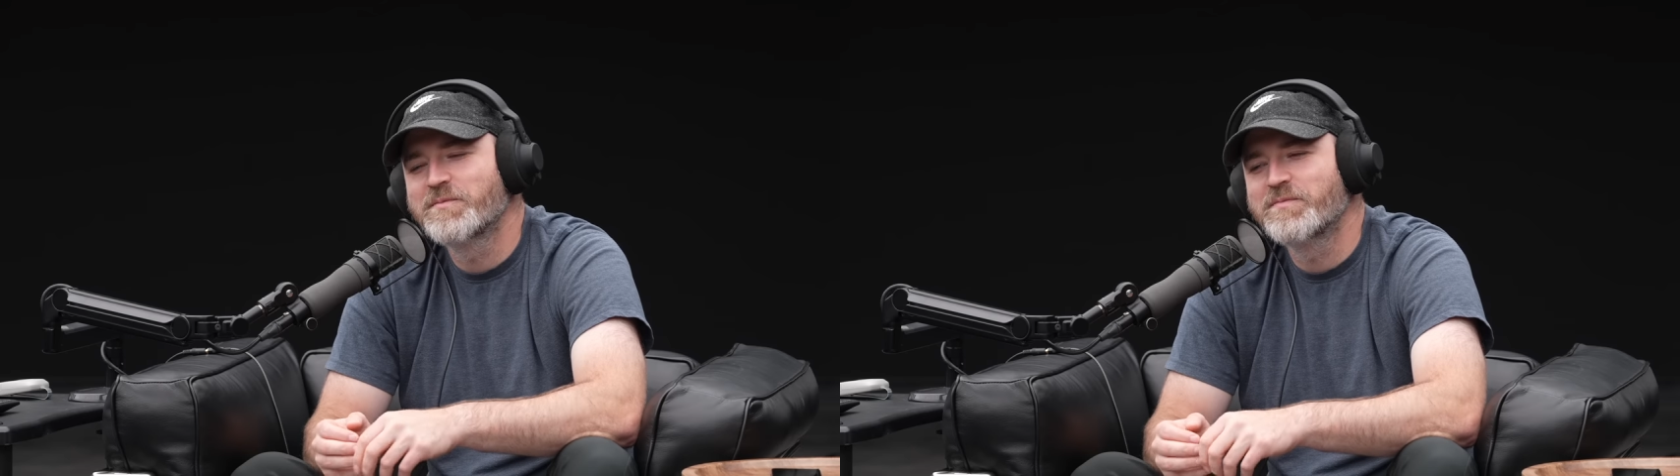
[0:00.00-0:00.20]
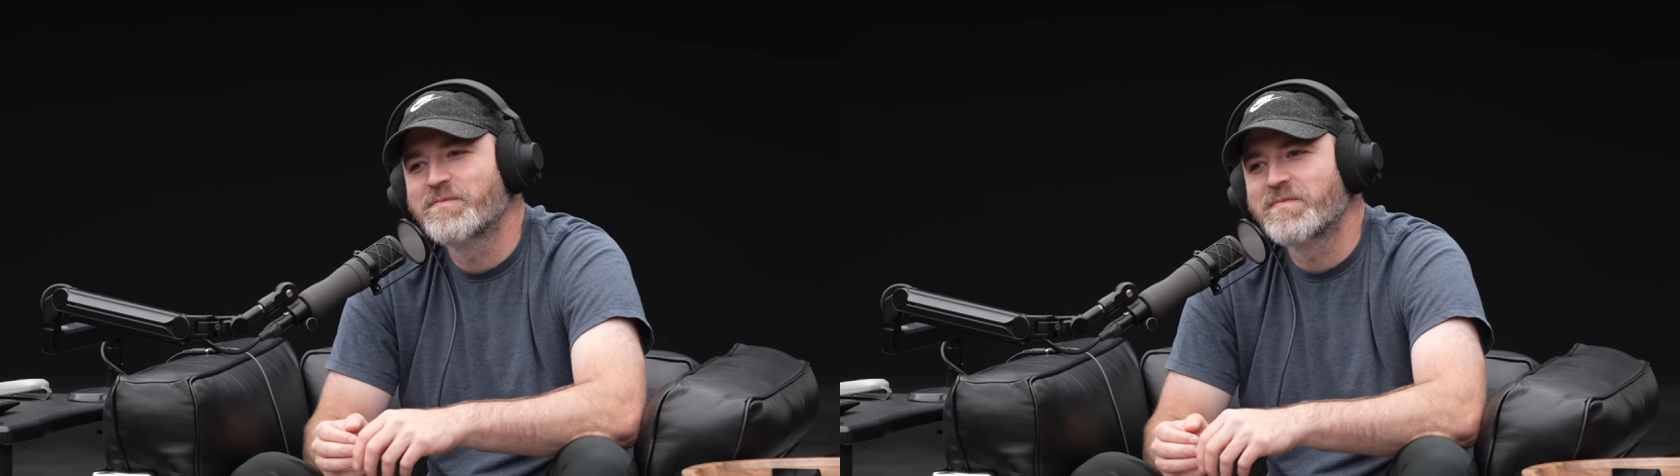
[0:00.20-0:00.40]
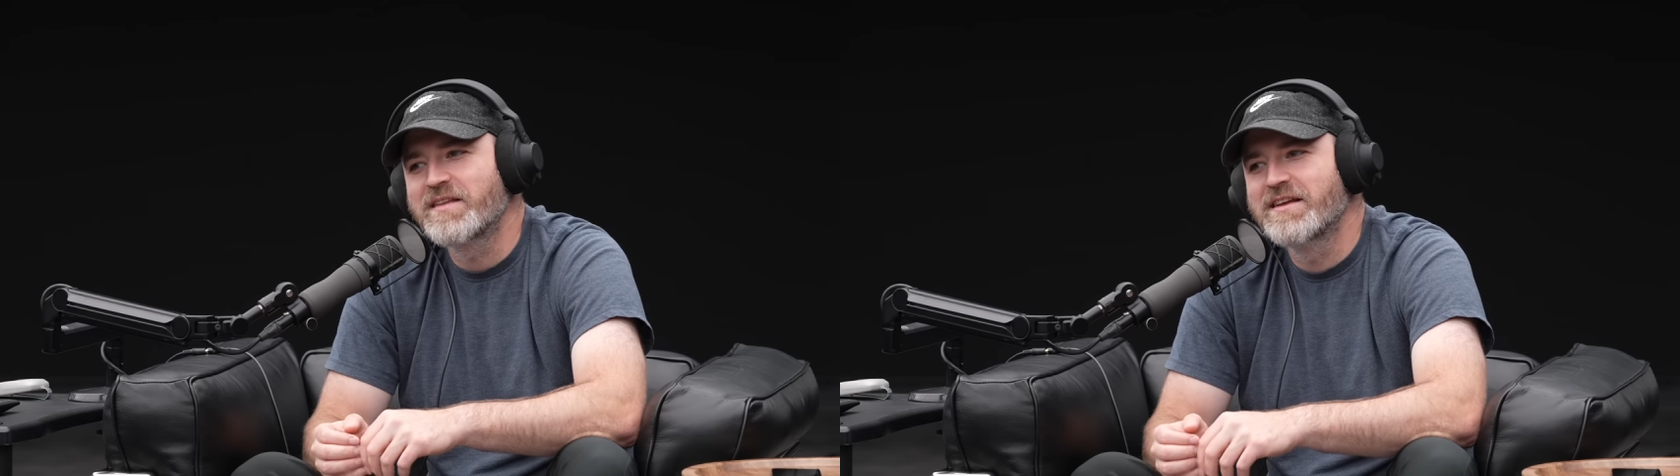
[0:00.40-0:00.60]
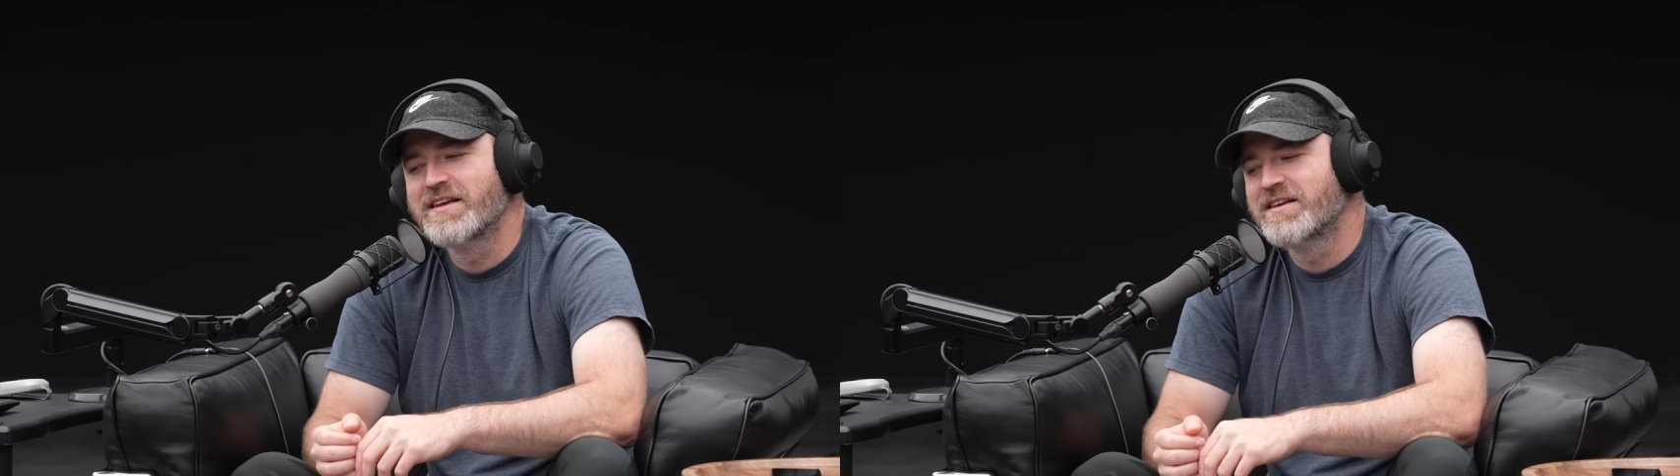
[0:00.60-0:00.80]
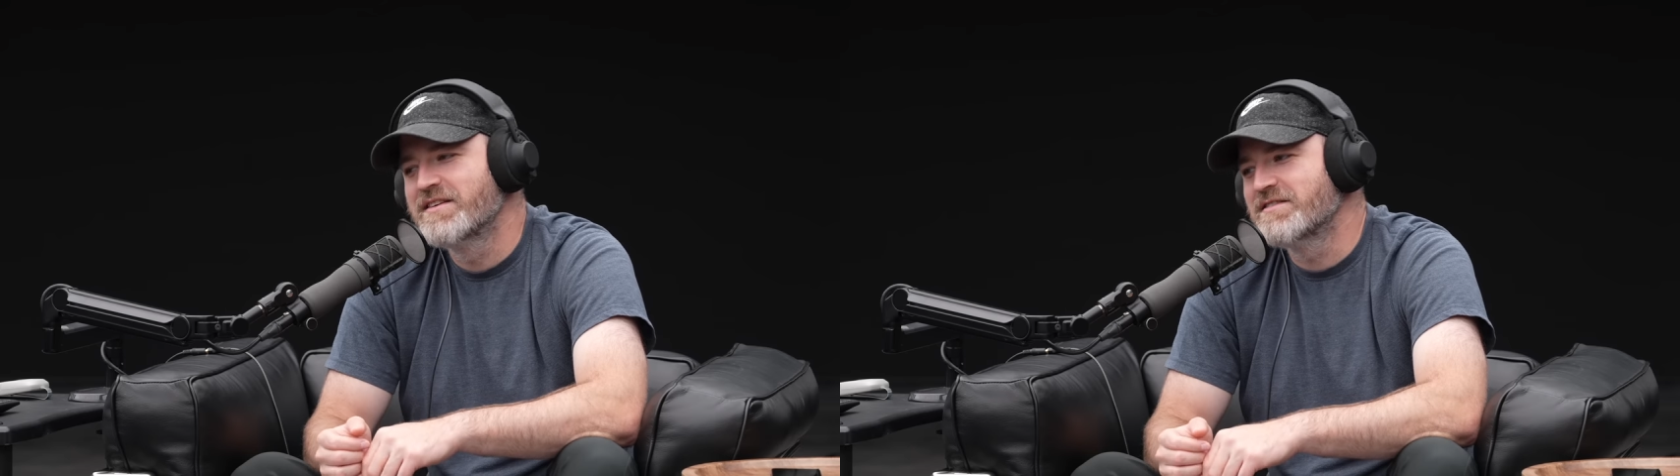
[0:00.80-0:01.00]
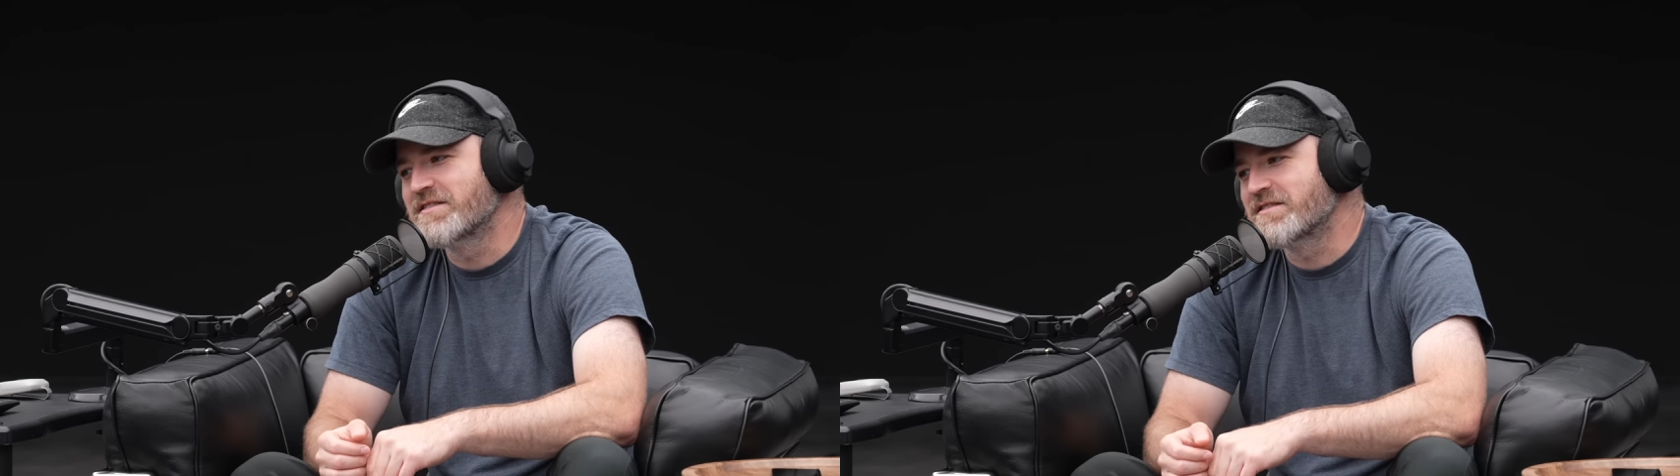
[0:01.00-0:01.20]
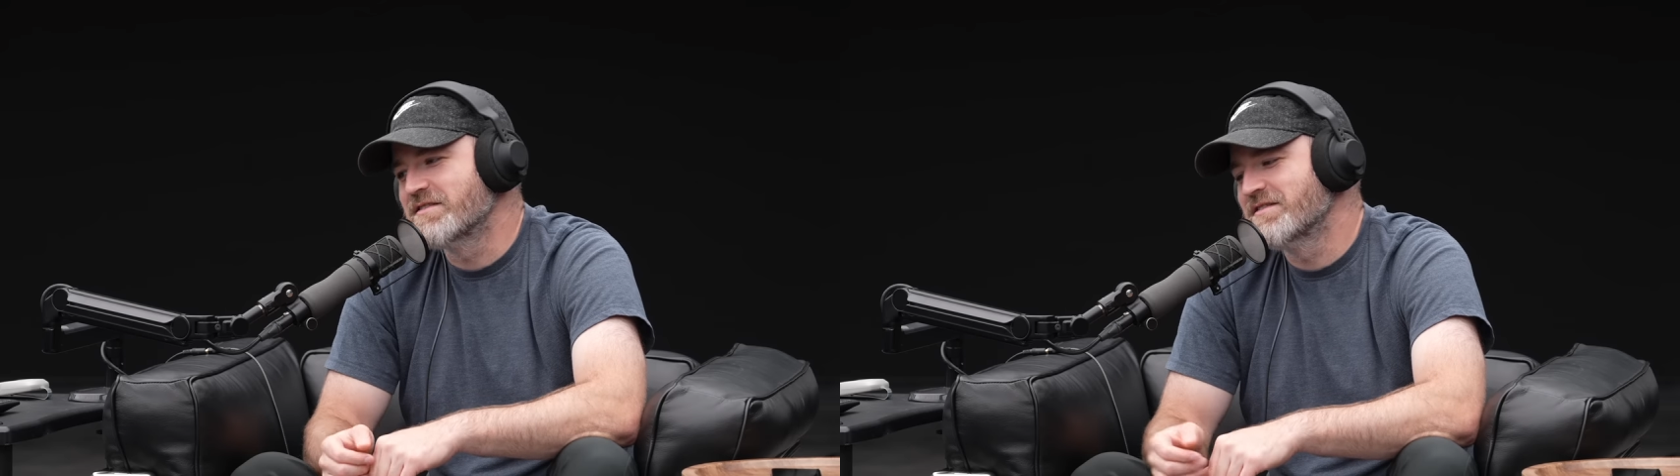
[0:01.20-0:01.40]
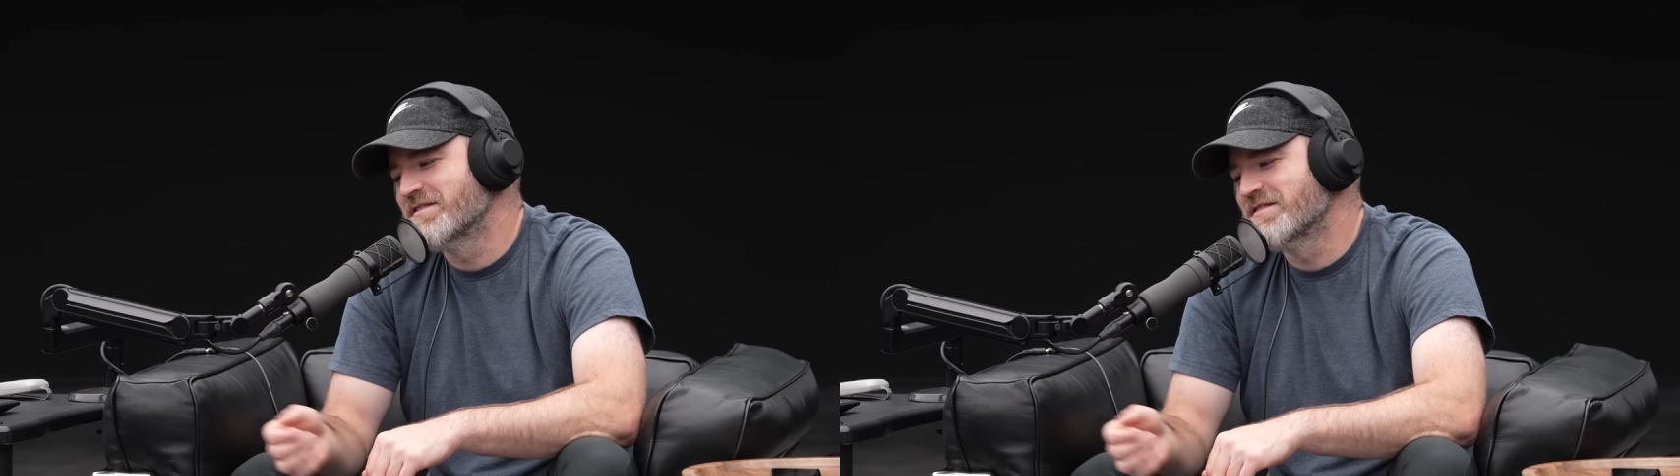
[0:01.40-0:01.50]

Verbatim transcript: if the plane fell